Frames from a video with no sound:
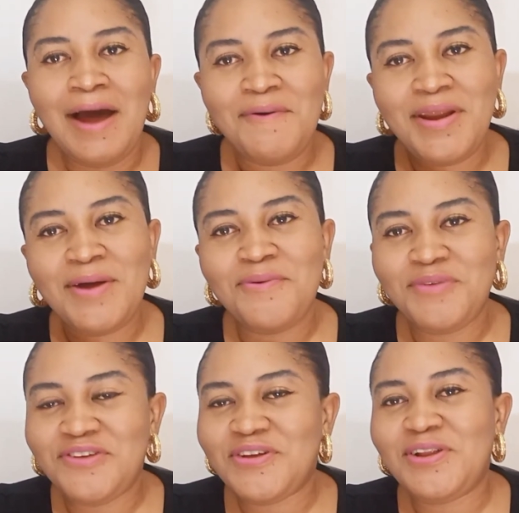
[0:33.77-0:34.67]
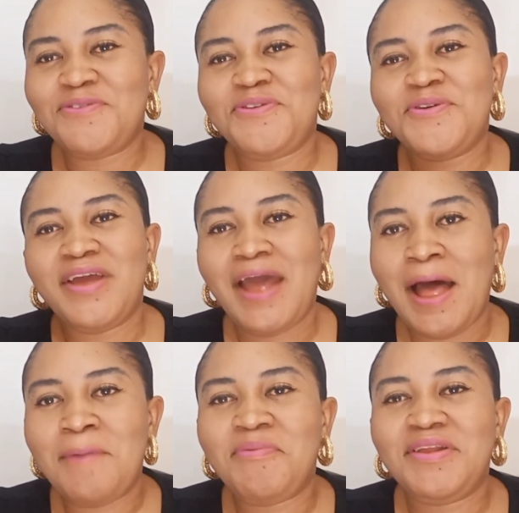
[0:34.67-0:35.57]
I want to wish all of you a
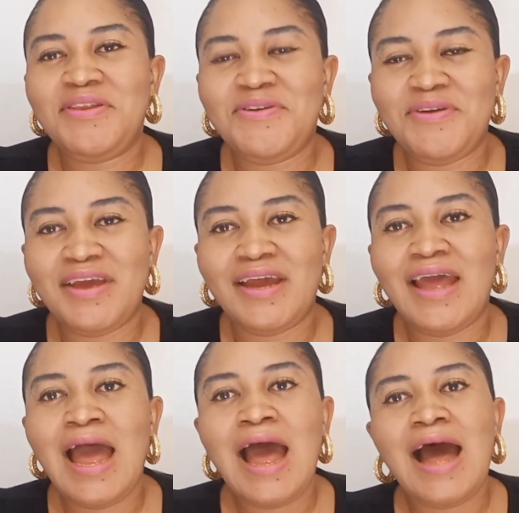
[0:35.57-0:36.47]
happy new year